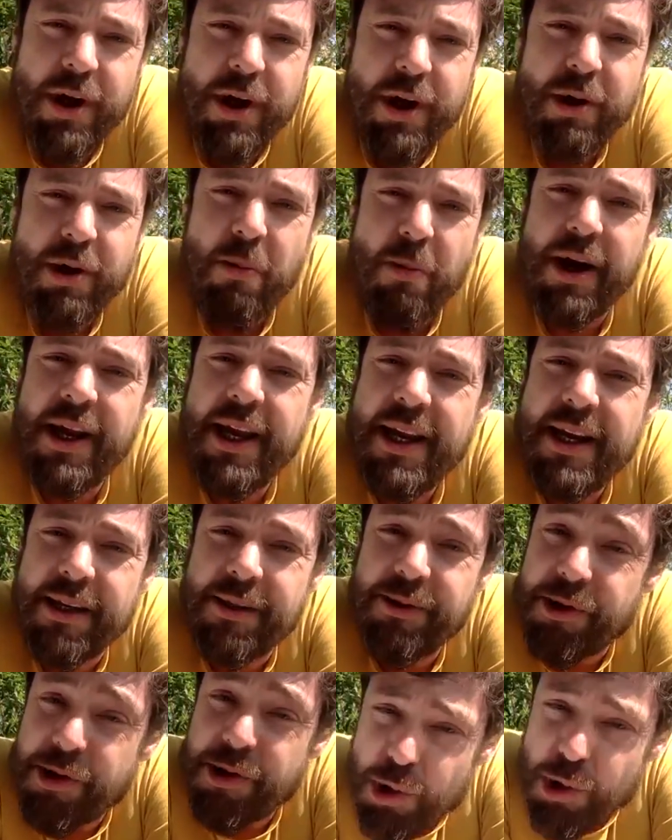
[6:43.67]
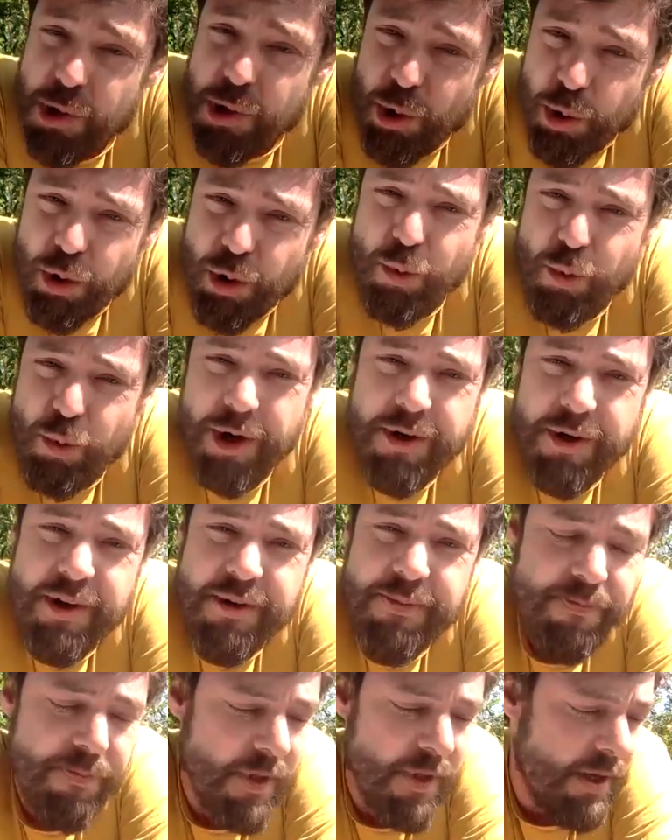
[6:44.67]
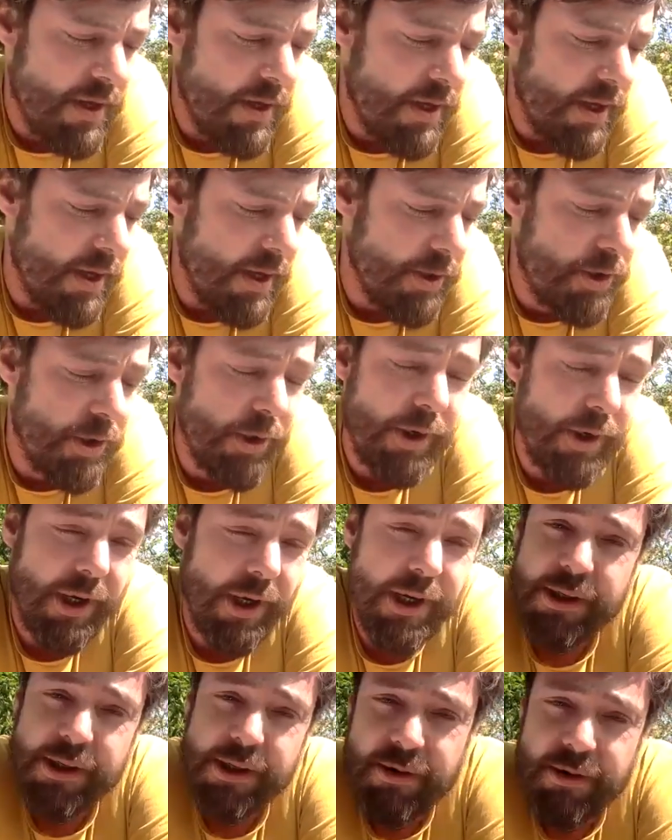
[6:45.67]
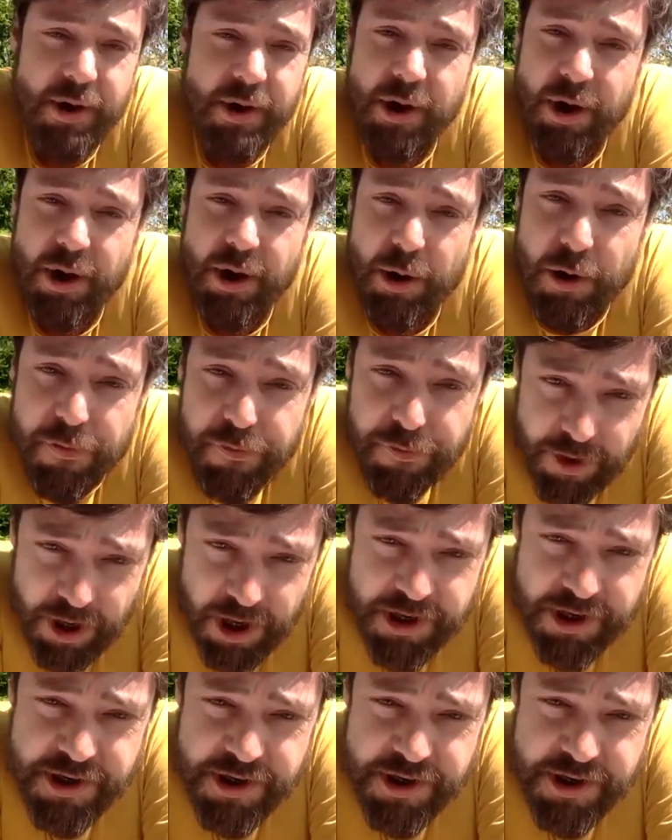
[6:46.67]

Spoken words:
where he can store water during a flood,